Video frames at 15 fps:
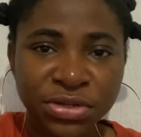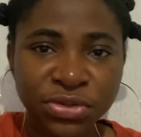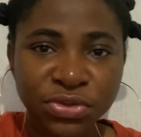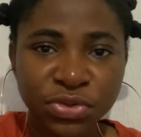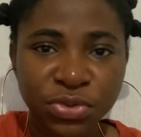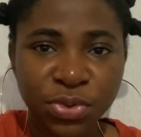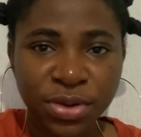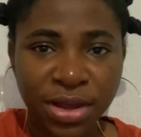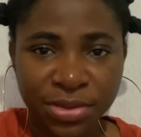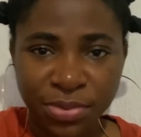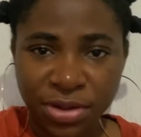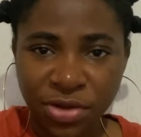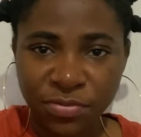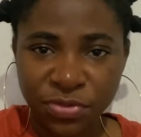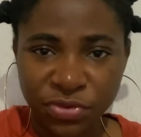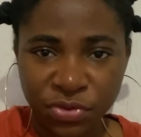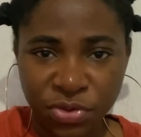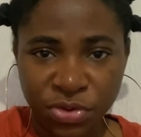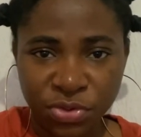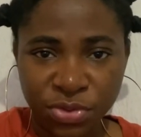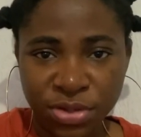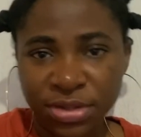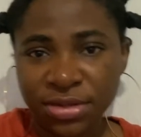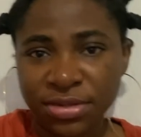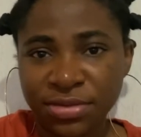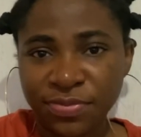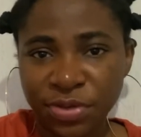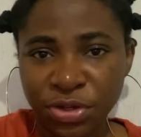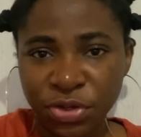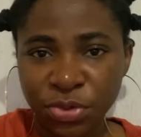So that's what I'll be showing you in this
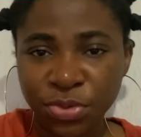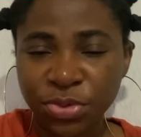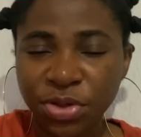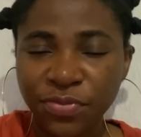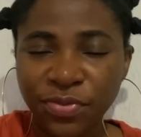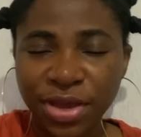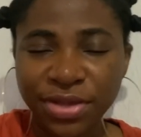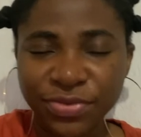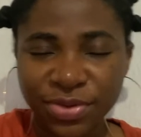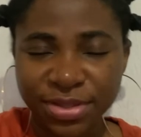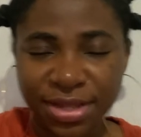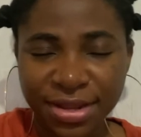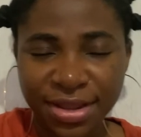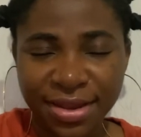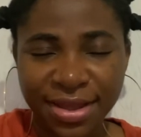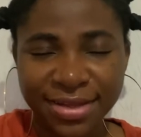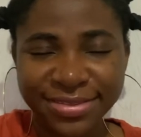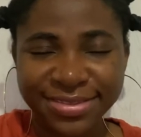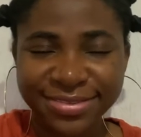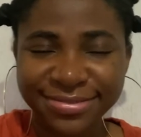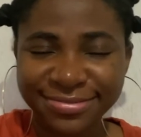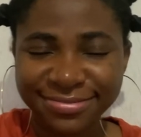video. So if you're interested in that,